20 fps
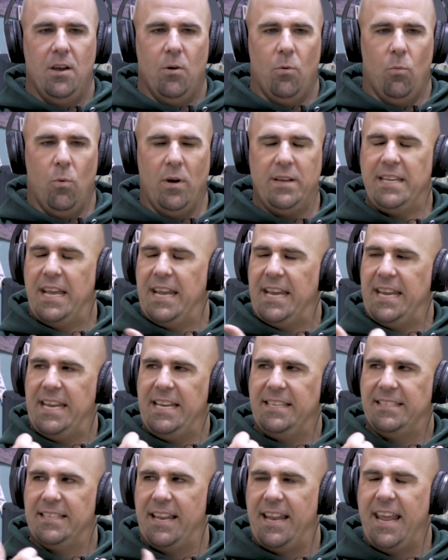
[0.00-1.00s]
one day
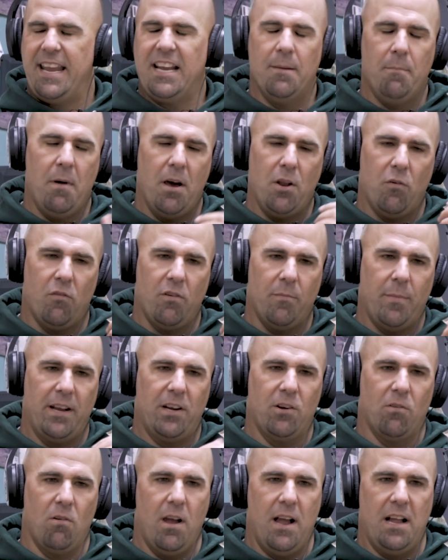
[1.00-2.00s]
he said, hey, come on over to my
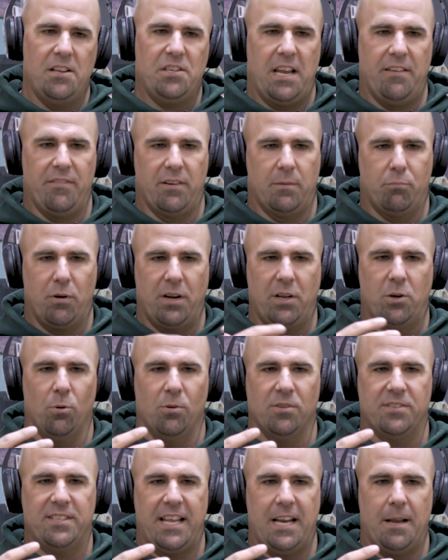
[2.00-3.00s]
garage. I have a pretty
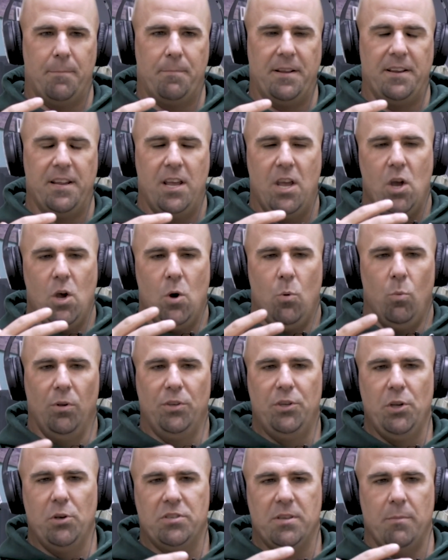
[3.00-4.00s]
cool setup and we'll
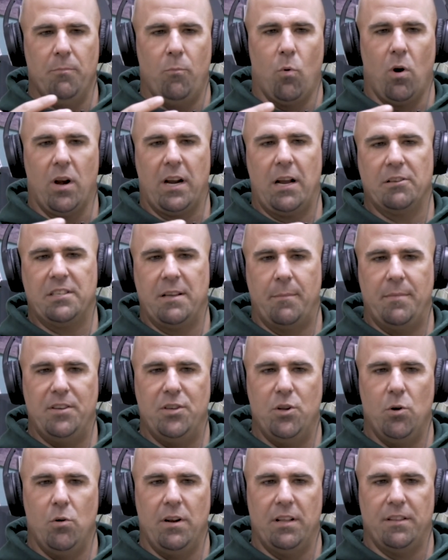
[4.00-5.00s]
do some workouts I've been
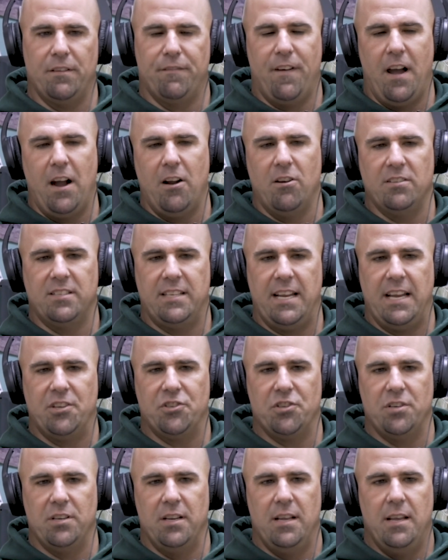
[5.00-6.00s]
doing at the fire
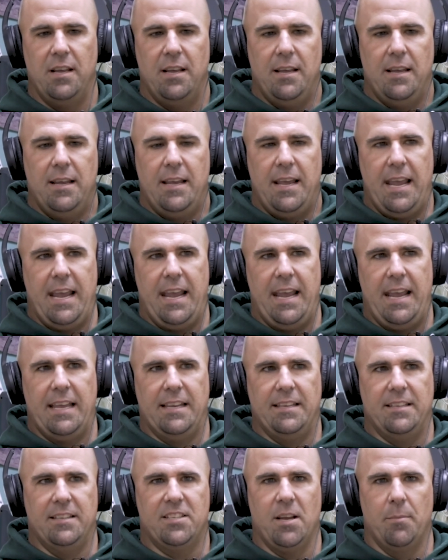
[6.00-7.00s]
station.
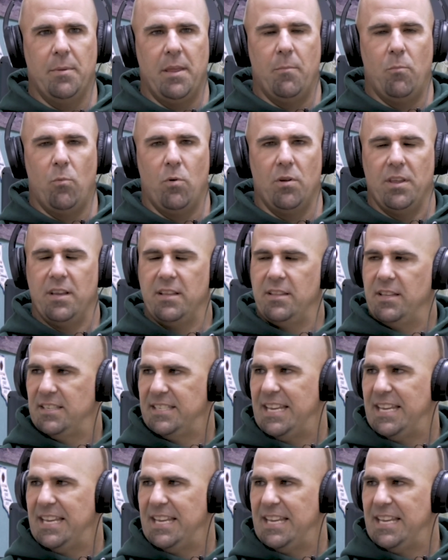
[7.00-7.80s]
And some of them were the